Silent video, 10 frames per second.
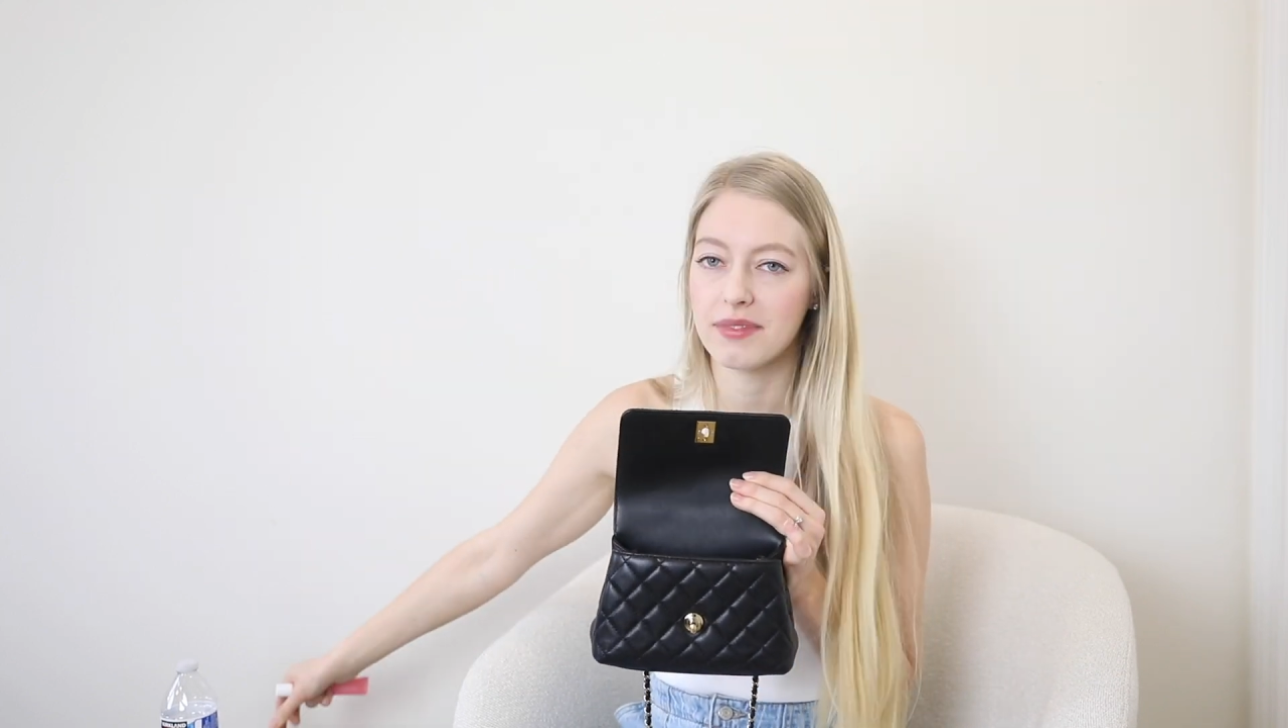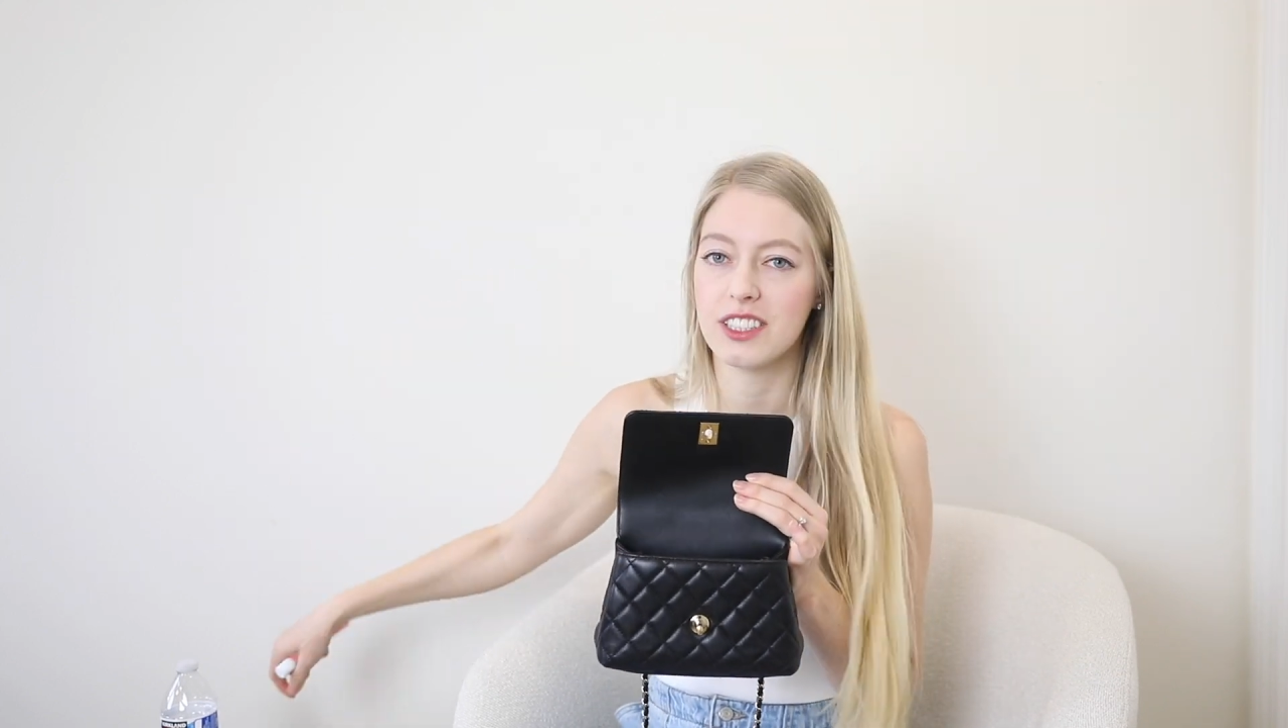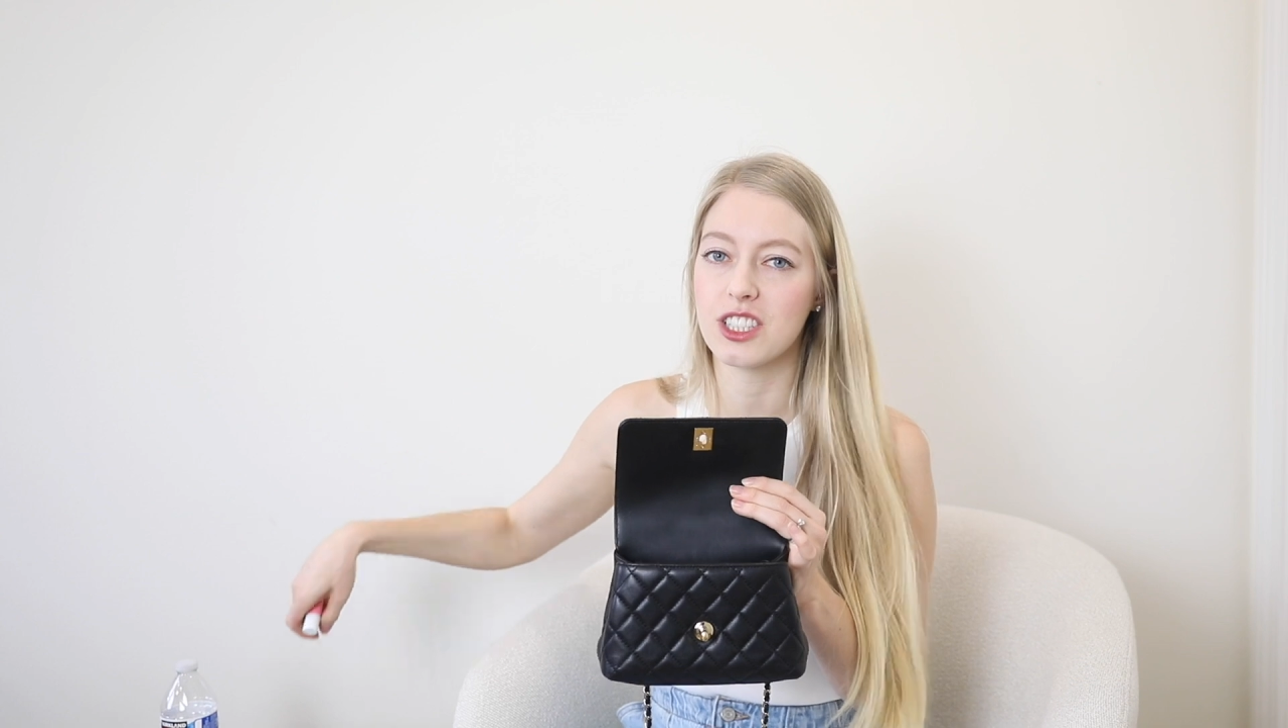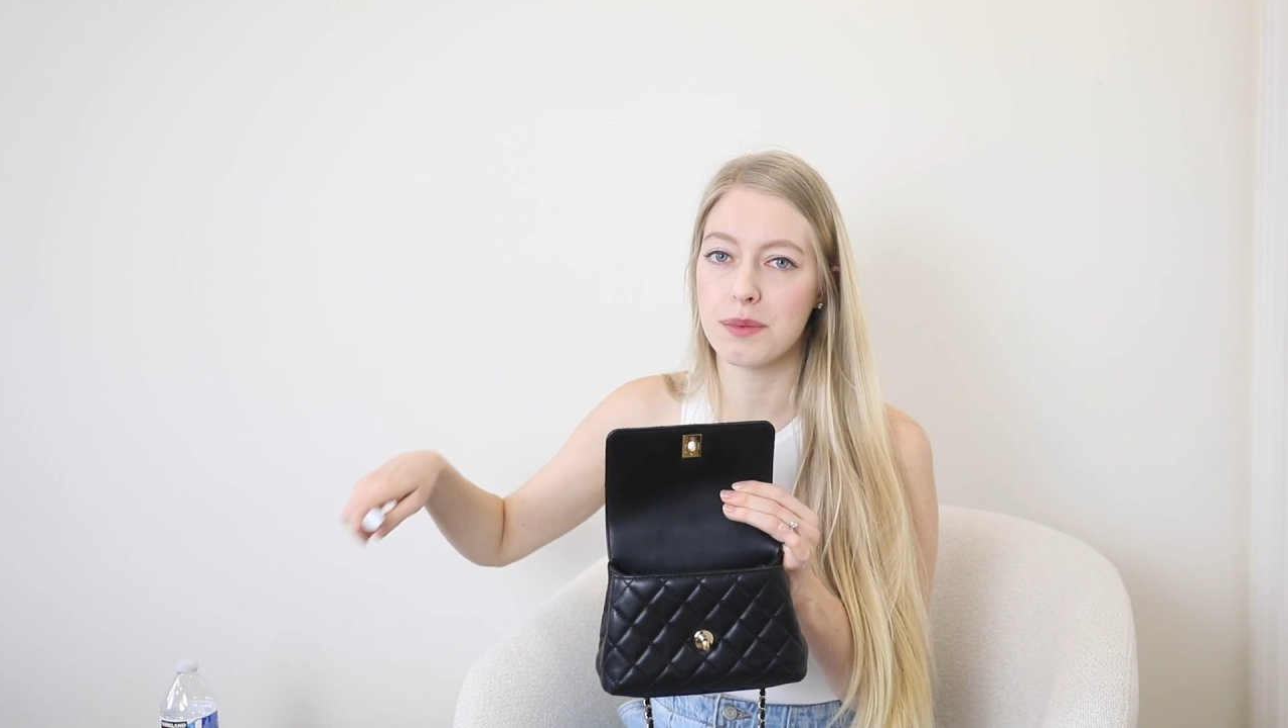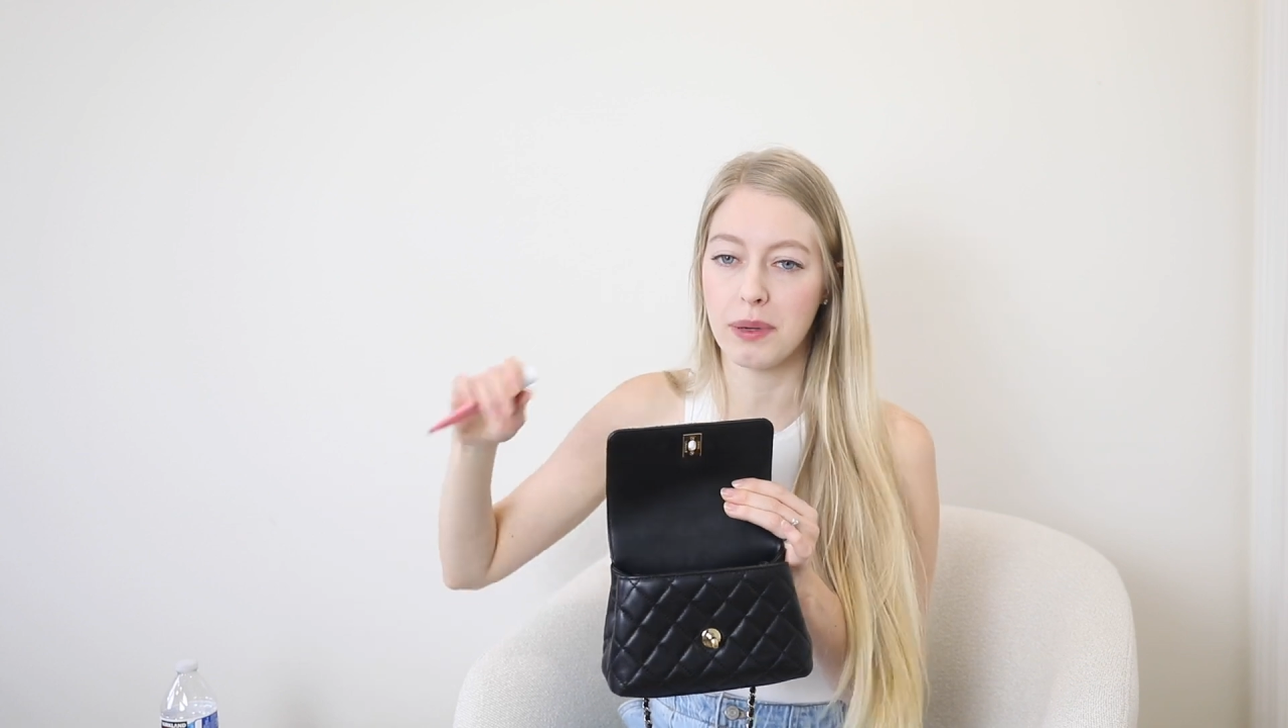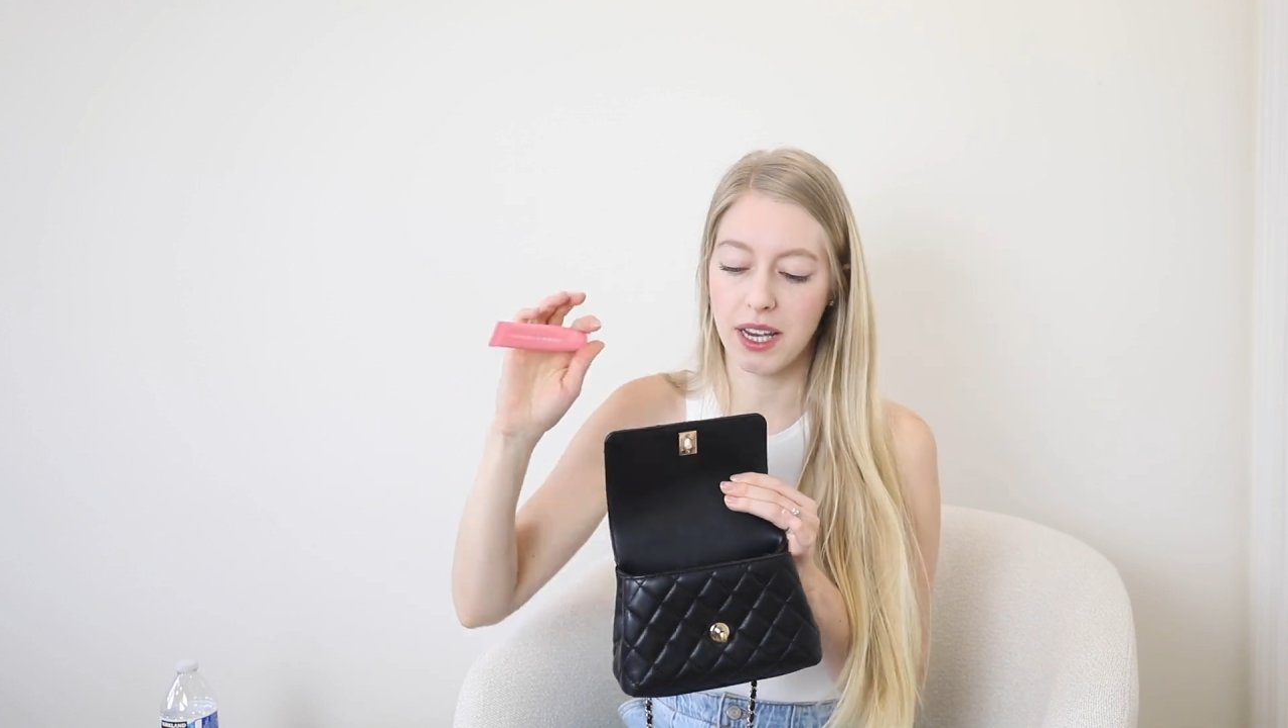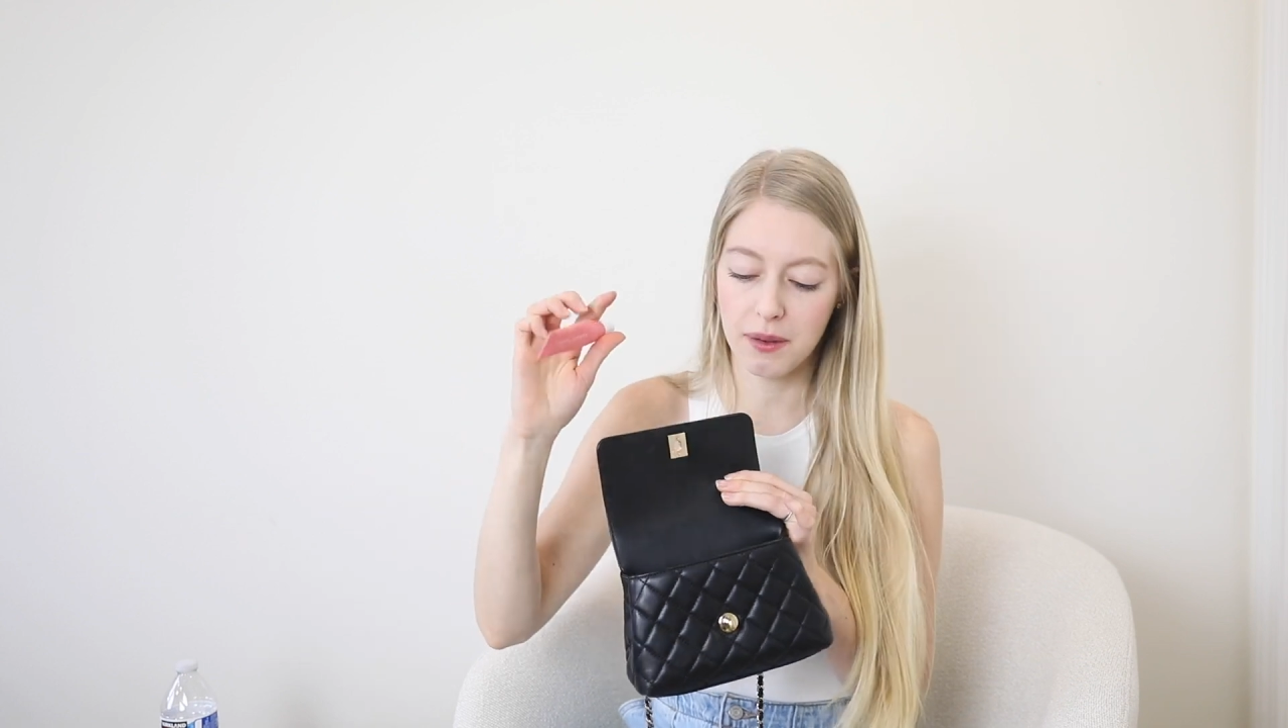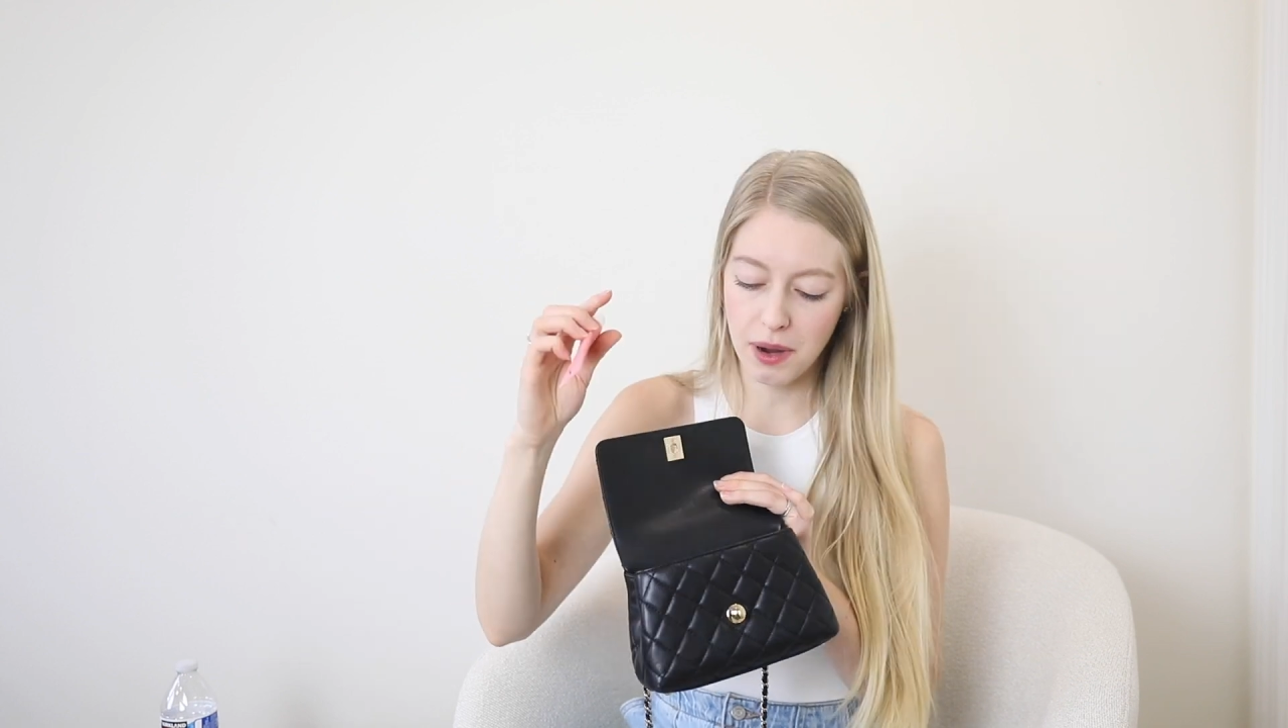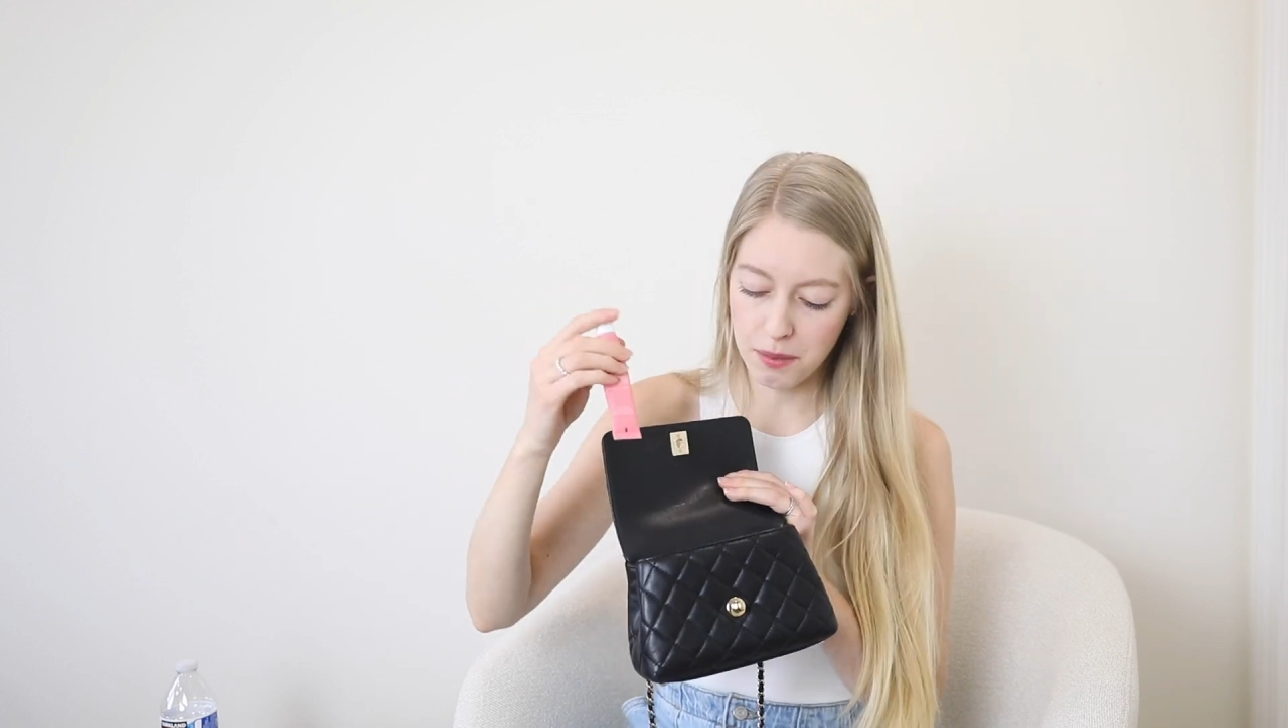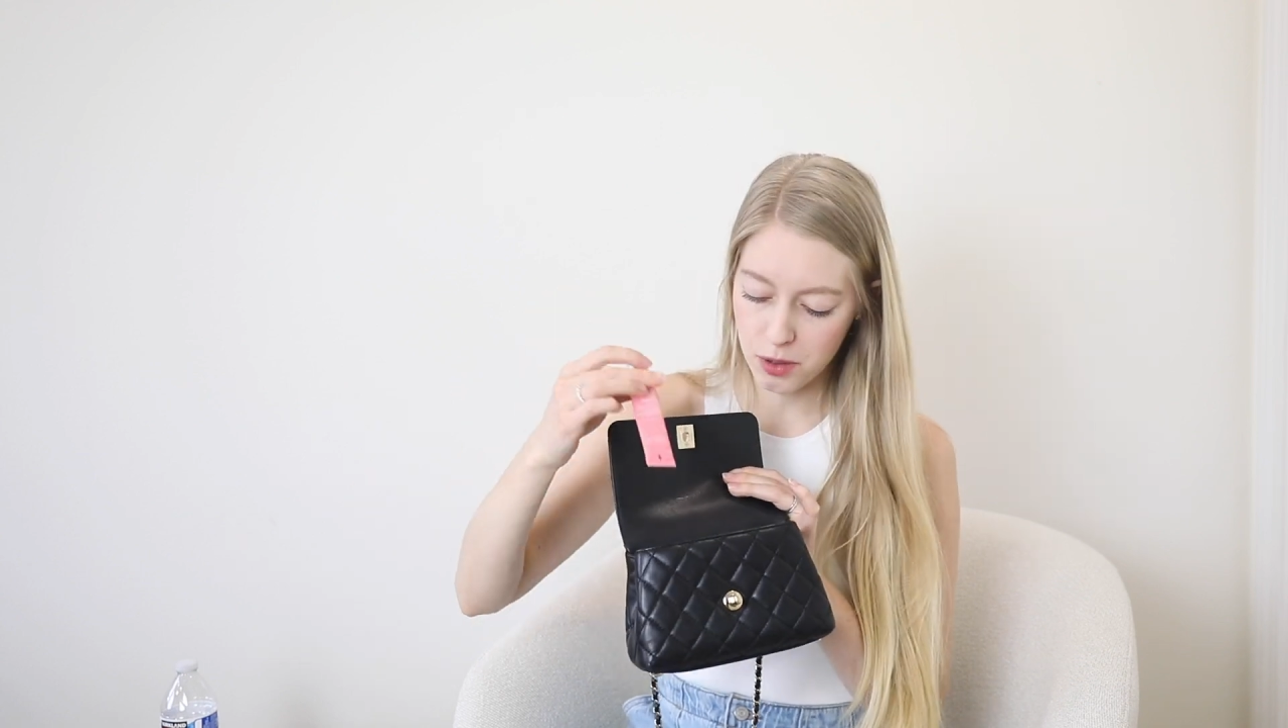just
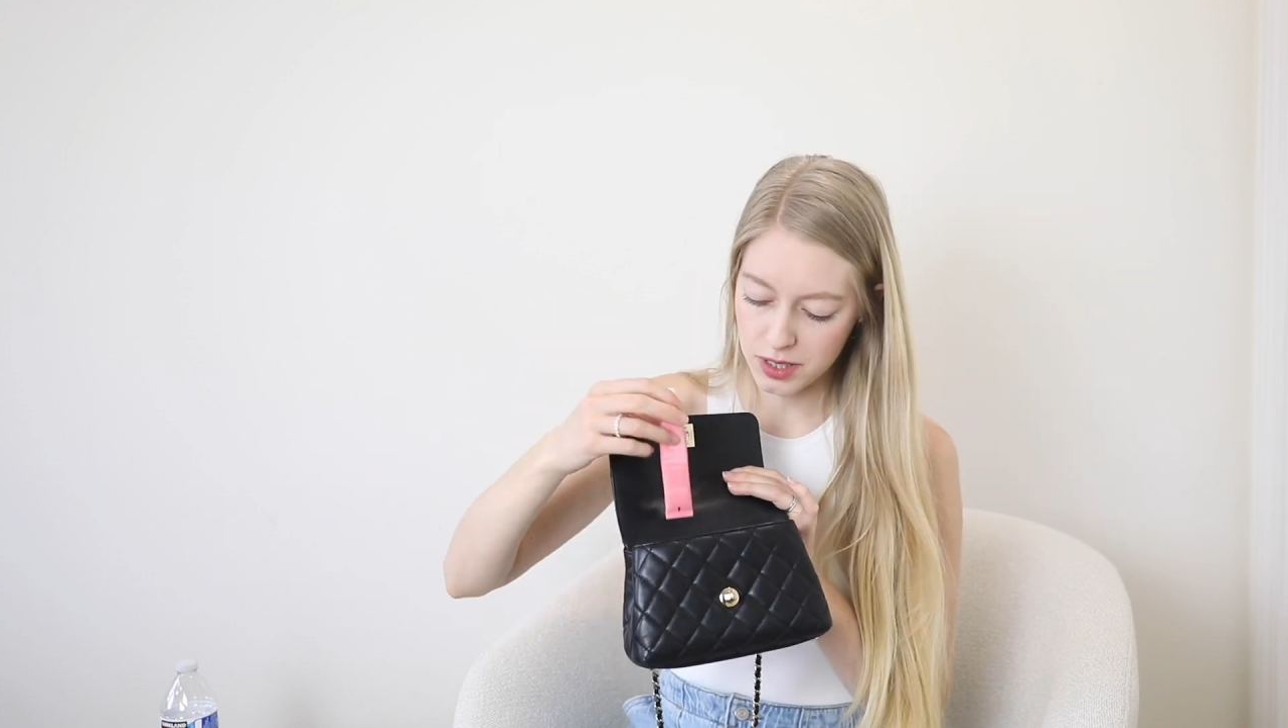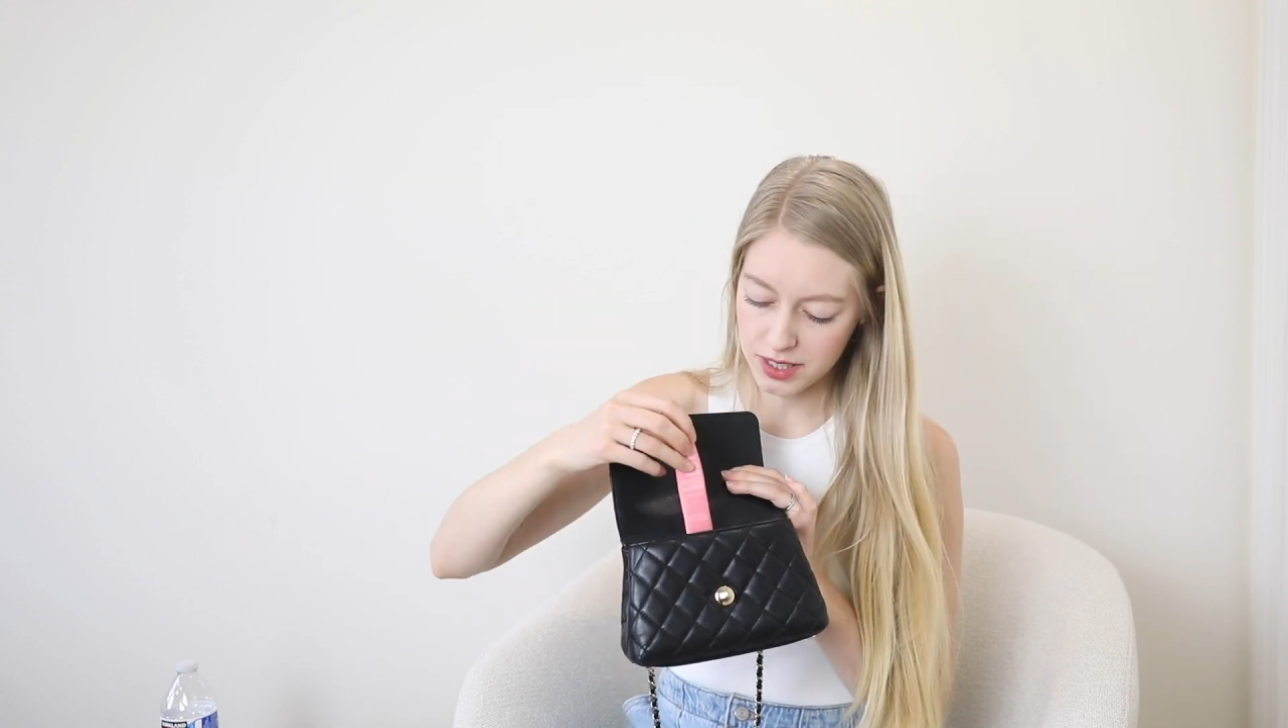pick my most